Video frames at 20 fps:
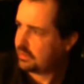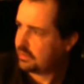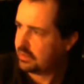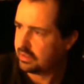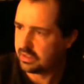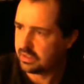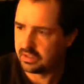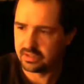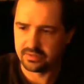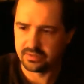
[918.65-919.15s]

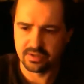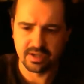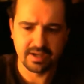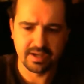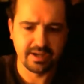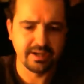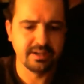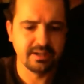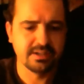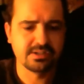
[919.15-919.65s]
The
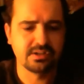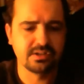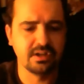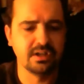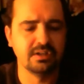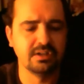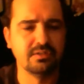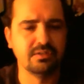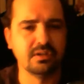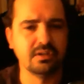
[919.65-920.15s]
head is
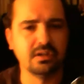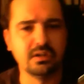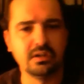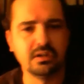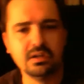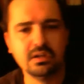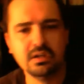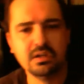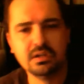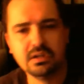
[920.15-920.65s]
kind of a
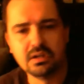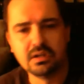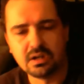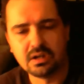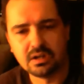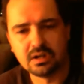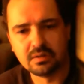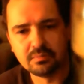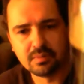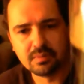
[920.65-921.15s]

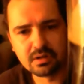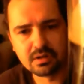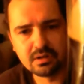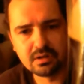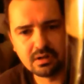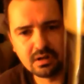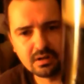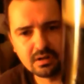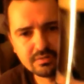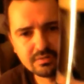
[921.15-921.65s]

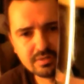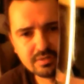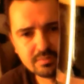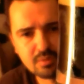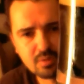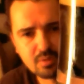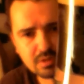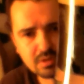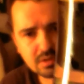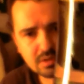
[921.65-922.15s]
coffee
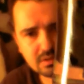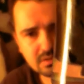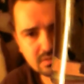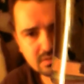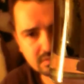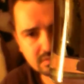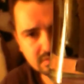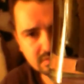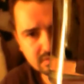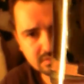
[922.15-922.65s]
mocha
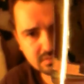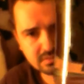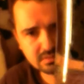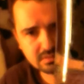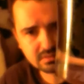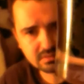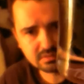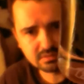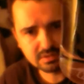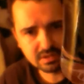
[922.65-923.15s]

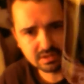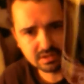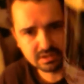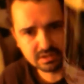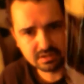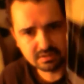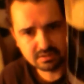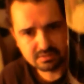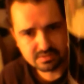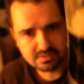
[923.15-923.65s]
look of the
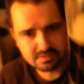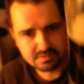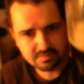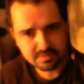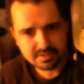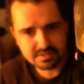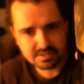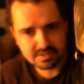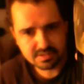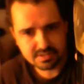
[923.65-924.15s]
head. There's some
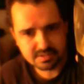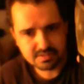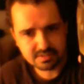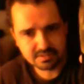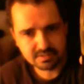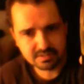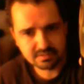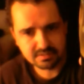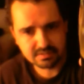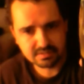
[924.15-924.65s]
nice lacing
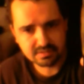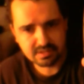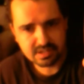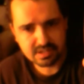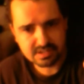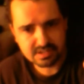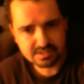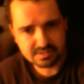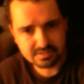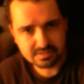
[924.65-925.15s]
there in the
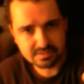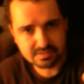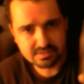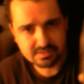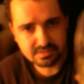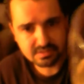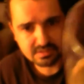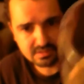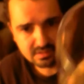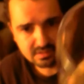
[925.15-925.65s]
glass. You can
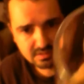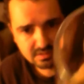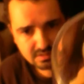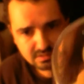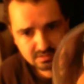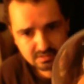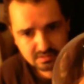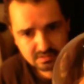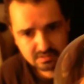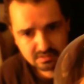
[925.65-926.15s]
see
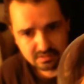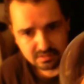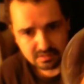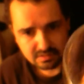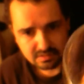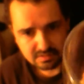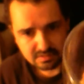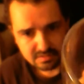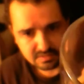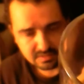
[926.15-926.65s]

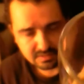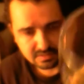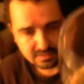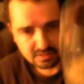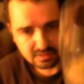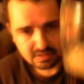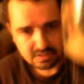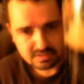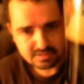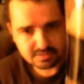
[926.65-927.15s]
inside the
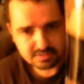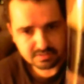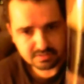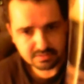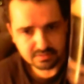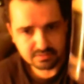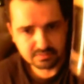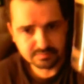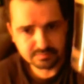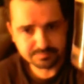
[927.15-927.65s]
glass. There you
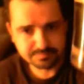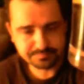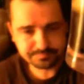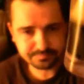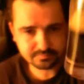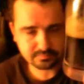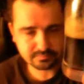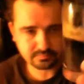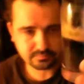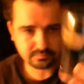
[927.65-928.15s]
go.
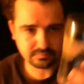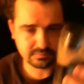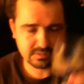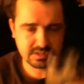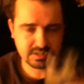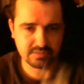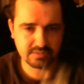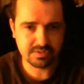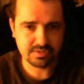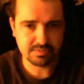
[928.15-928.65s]
Let's
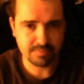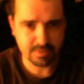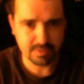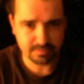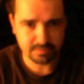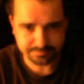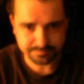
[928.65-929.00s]
give it a smell.